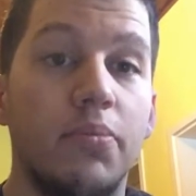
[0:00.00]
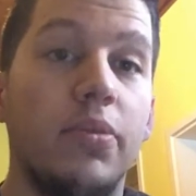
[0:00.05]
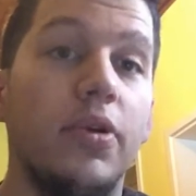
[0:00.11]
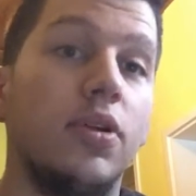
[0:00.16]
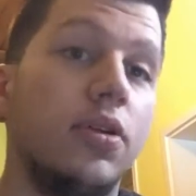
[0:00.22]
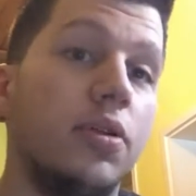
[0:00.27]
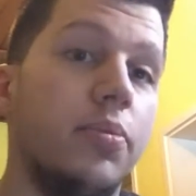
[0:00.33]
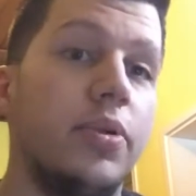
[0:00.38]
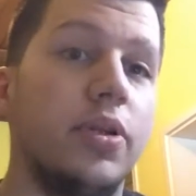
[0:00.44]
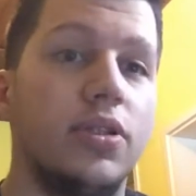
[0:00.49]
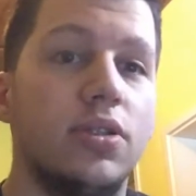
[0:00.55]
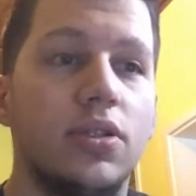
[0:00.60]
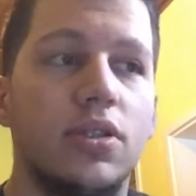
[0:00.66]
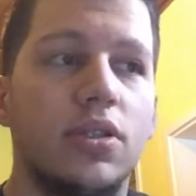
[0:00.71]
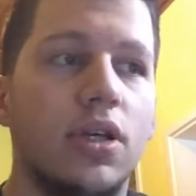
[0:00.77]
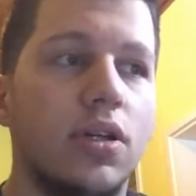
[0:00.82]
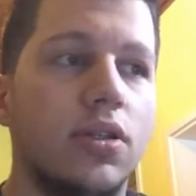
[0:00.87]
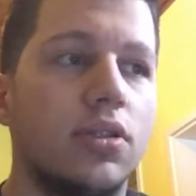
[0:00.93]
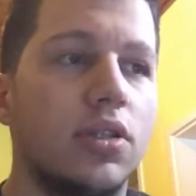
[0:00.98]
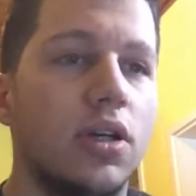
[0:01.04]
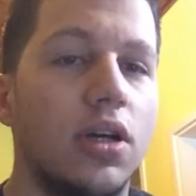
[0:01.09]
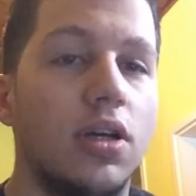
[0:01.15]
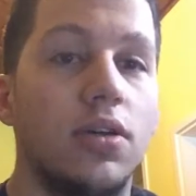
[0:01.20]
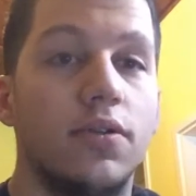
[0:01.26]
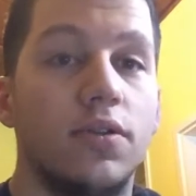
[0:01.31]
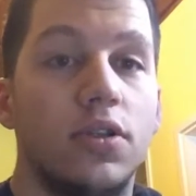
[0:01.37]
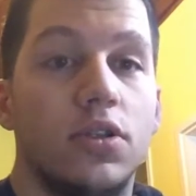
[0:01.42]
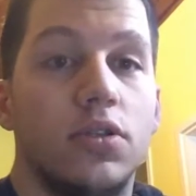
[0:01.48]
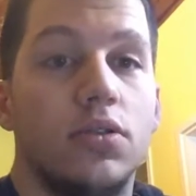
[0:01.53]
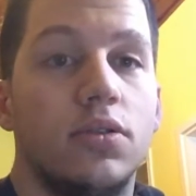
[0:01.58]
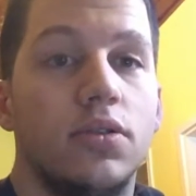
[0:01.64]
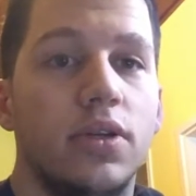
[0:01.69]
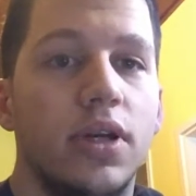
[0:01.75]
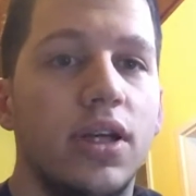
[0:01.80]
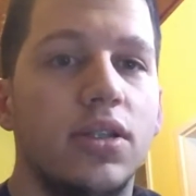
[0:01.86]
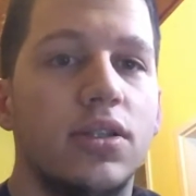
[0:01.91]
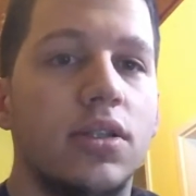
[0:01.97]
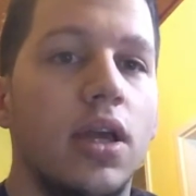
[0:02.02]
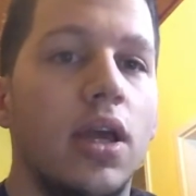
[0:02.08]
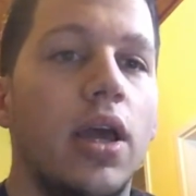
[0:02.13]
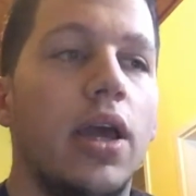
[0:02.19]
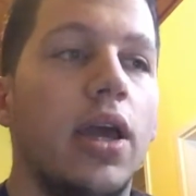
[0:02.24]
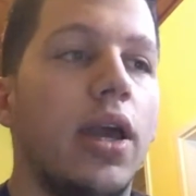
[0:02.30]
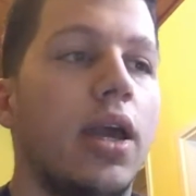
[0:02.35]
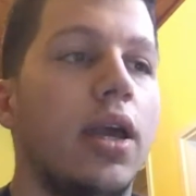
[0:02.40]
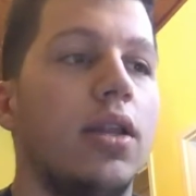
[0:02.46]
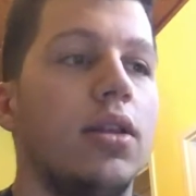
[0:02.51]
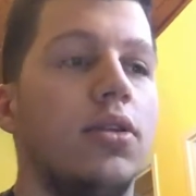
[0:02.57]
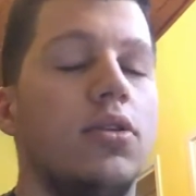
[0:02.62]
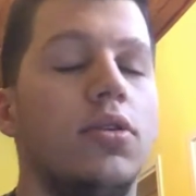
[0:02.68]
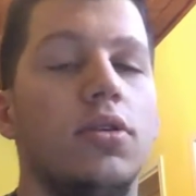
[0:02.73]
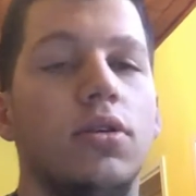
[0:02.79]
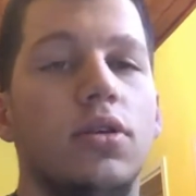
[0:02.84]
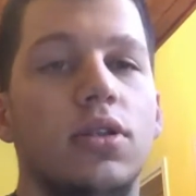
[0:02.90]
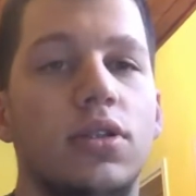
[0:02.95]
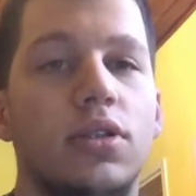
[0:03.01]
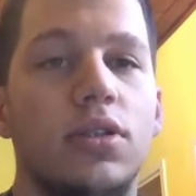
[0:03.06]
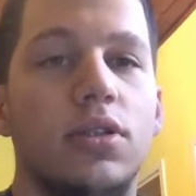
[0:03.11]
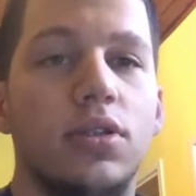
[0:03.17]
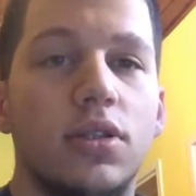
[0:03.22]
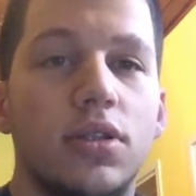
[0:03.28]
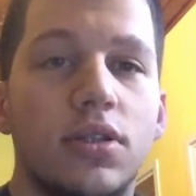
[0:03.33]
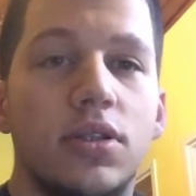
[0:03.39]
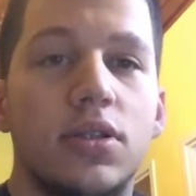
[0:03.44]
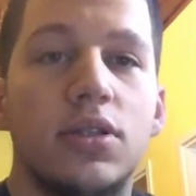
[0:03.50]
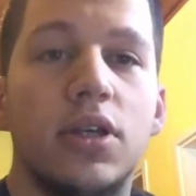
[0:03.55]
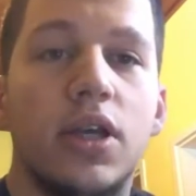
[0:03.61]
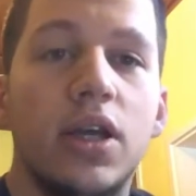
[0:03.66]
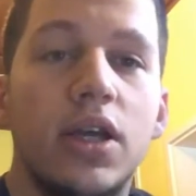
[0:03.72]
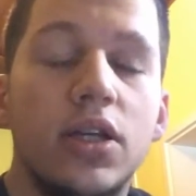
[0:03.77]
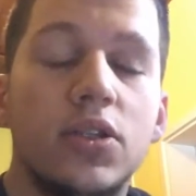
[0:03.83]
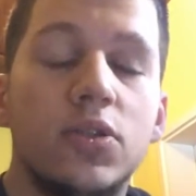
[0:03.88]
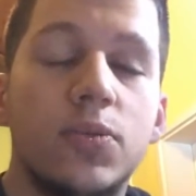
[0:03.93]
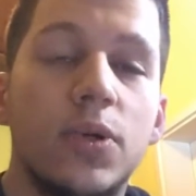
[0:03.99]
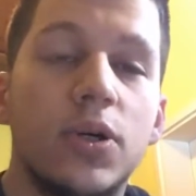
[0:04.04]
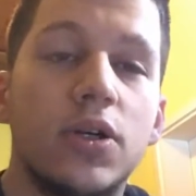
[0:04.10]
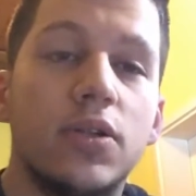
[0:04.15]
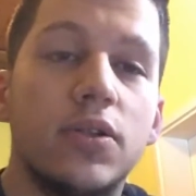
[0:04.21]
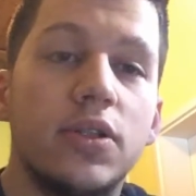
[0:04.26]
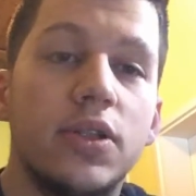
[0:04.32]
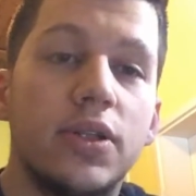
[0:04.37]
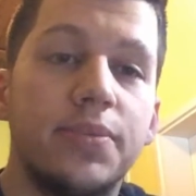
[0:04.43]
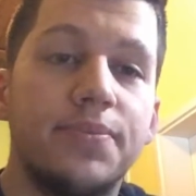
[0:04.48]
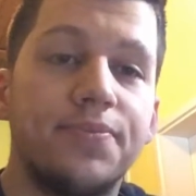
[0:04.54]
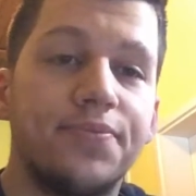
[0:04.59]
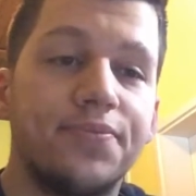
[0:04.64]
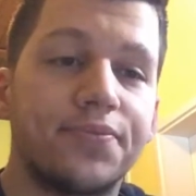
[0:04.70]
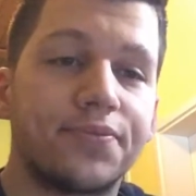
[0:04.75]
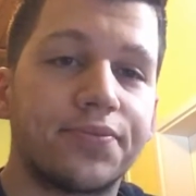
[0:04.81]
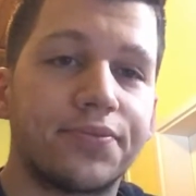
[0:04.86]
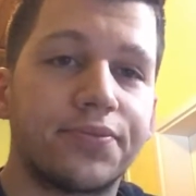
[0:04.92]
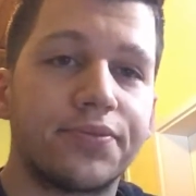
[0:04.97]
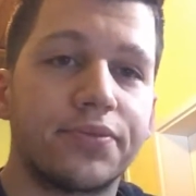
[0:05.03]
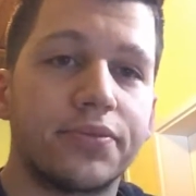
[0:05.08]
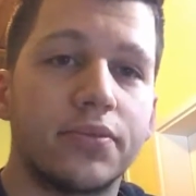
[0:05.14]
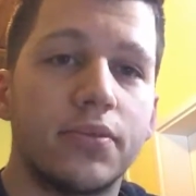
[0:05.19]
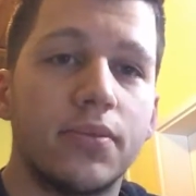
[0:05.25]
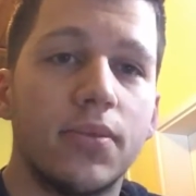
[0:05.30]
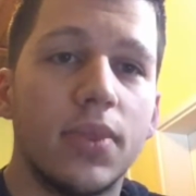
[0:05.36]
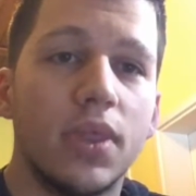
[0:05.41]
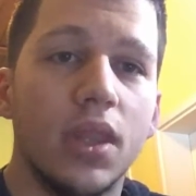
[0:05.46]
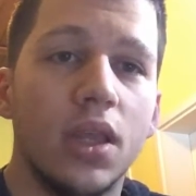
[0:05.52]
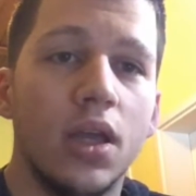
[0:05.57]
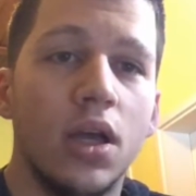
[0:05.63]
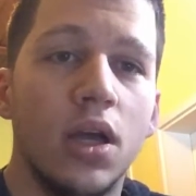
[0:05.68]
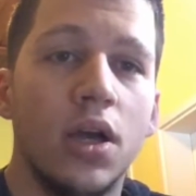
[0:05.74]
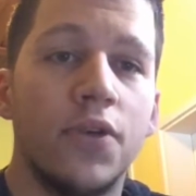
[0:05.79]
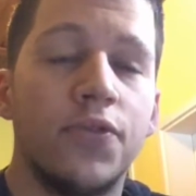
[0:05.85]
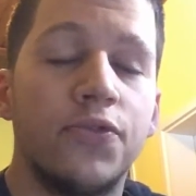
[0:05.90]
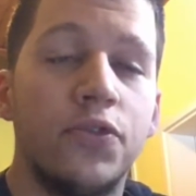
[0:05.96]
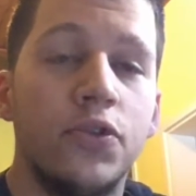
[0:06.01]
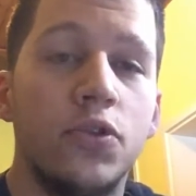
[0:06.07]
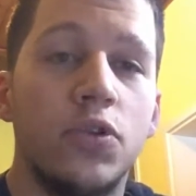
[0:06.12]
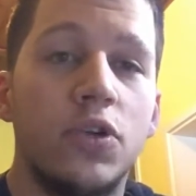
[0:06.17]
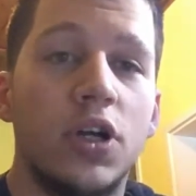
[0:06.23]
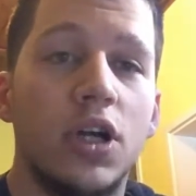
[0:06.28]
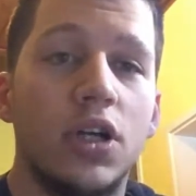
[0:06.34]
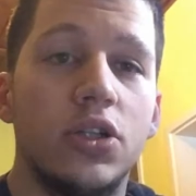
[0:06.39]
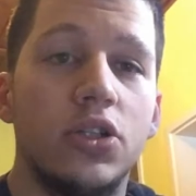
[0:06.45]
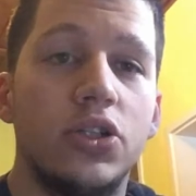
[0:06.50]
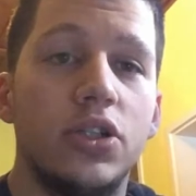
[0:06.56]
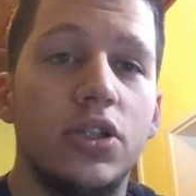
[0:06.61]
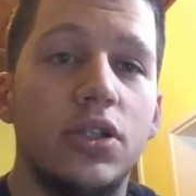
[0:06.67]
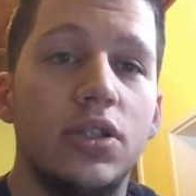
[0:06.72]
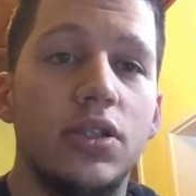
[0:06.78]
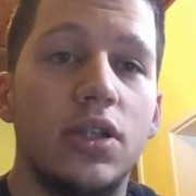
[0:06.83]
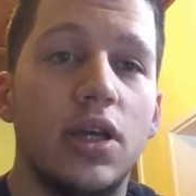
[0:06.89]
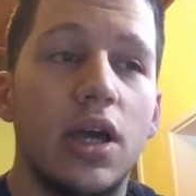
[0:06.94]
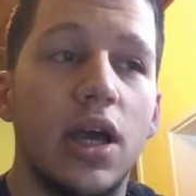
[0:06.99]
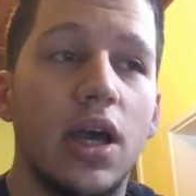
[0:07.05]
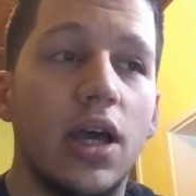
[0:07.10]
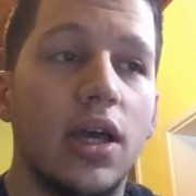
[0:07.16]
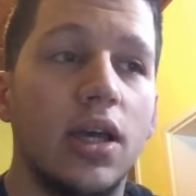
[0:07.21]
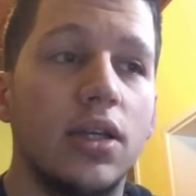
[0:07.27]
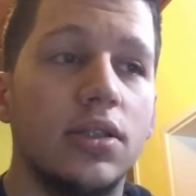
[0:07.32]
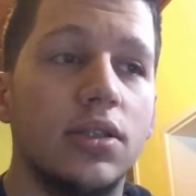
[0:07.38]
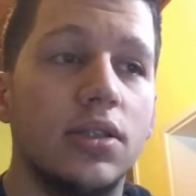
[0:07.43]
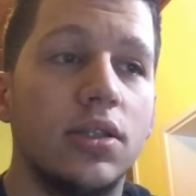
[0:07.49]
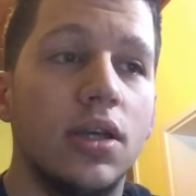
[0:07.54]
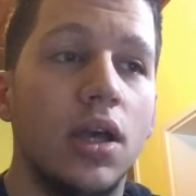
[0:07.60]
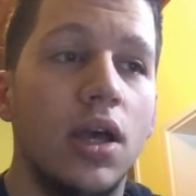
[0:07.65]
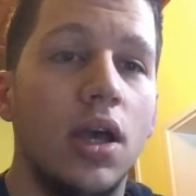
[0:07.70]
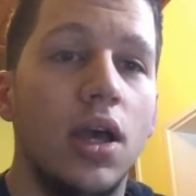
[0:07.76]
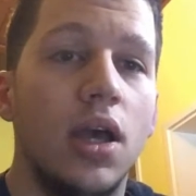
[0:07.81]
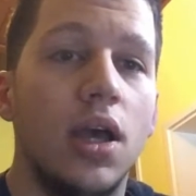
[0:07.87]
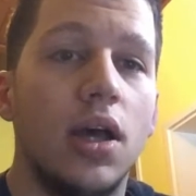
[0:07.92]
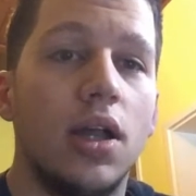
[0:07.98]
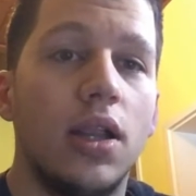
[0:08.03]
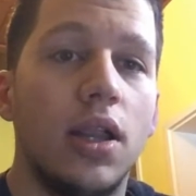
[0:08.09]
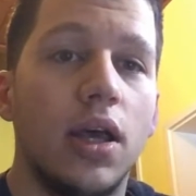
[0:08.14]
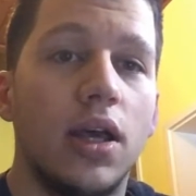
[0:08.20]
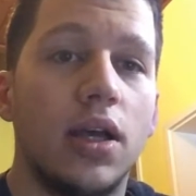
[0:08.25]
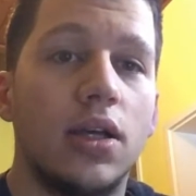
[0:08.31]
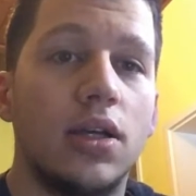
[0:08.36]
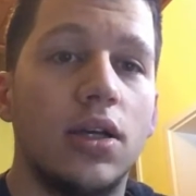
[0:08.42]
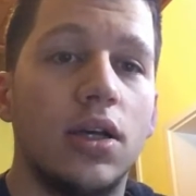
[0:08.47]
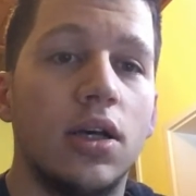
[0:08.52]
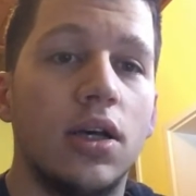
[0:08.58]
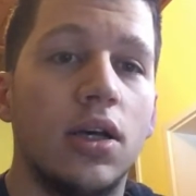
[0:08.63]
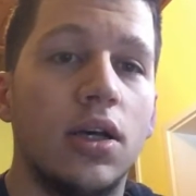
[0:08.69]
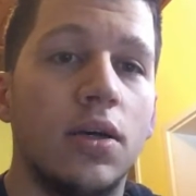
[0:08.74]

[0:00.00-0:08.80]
build a business outside of the US. And USA is one of them, a few countries that has like